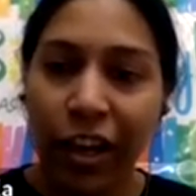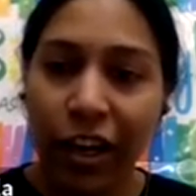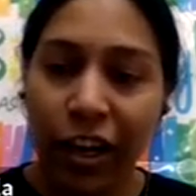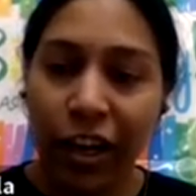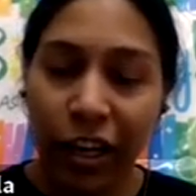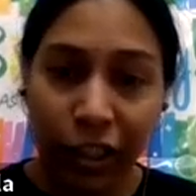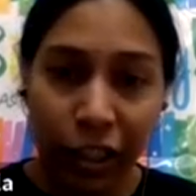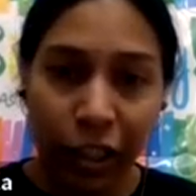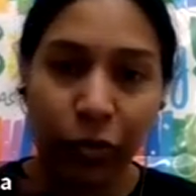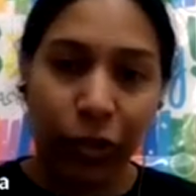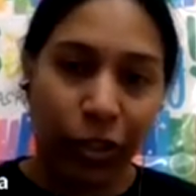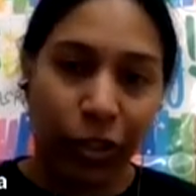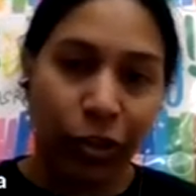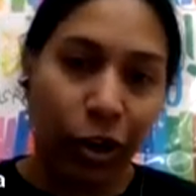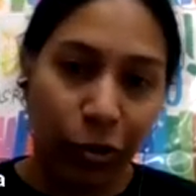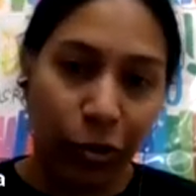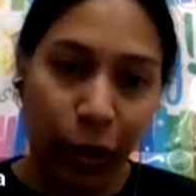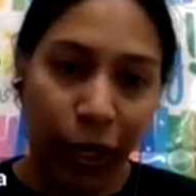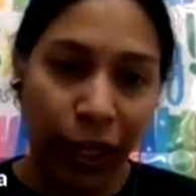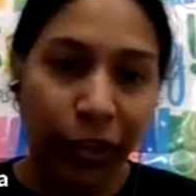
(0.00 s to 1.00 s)
This was
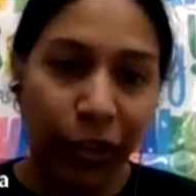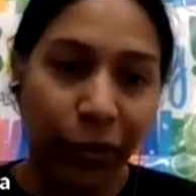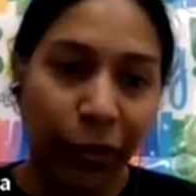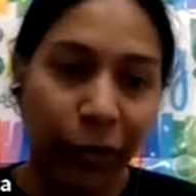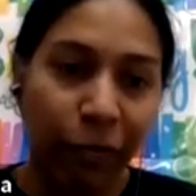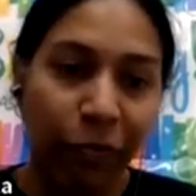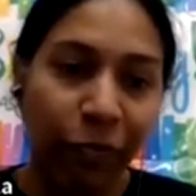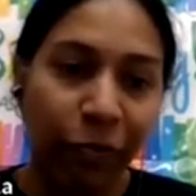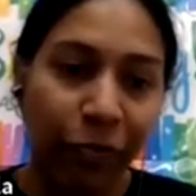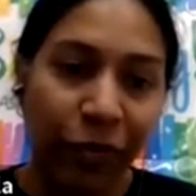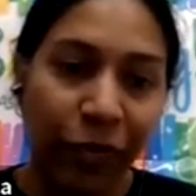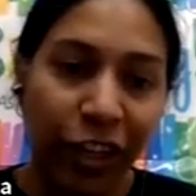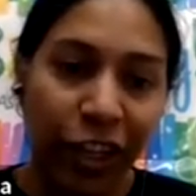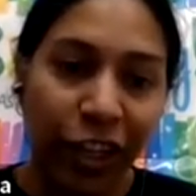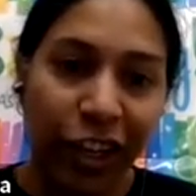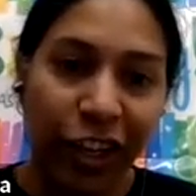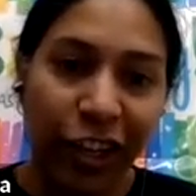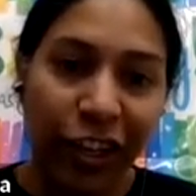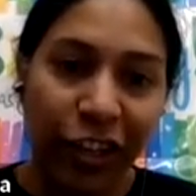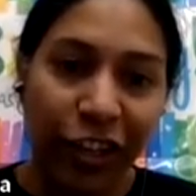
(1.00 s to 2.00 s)
taught twice.
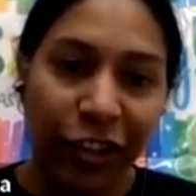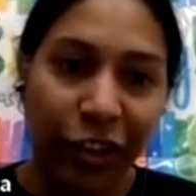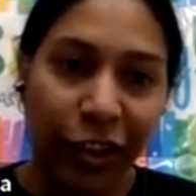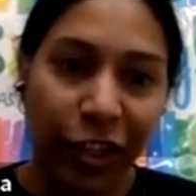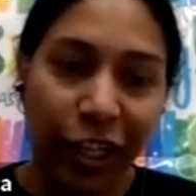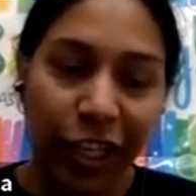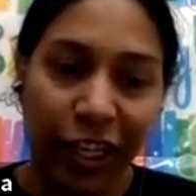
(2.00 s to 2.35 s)
So